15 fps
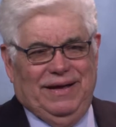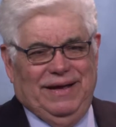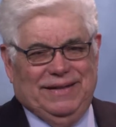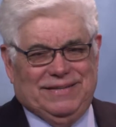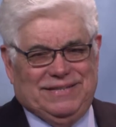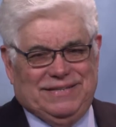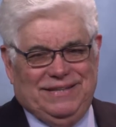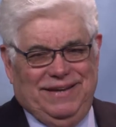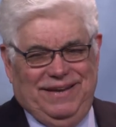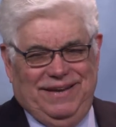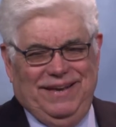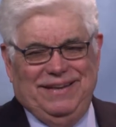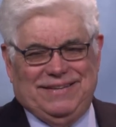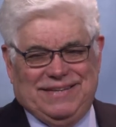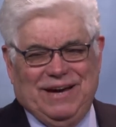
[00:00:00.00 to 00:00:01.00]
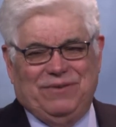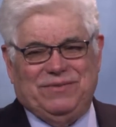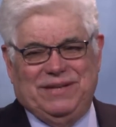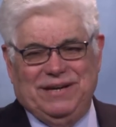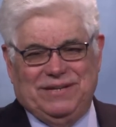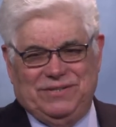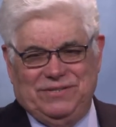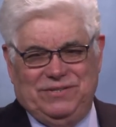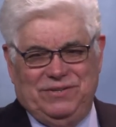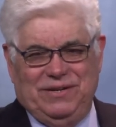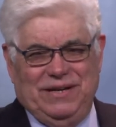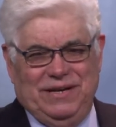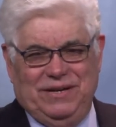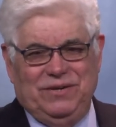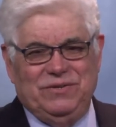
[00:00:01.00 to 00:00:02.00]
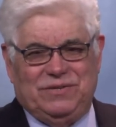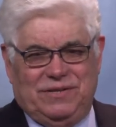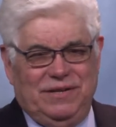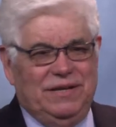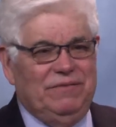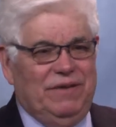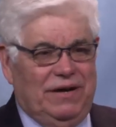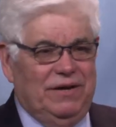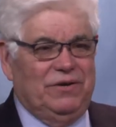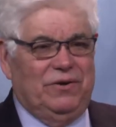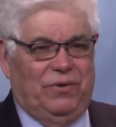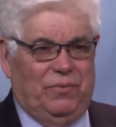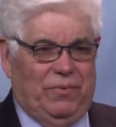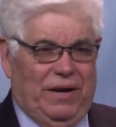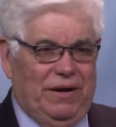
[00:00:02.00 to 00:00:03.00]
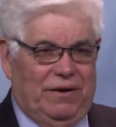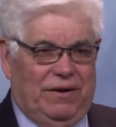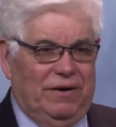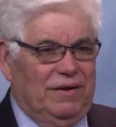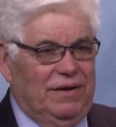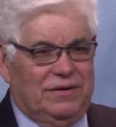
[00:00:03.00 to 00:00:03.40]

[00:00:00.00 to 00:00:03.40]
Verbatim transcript: in in South Texas, you get used to living under the radar.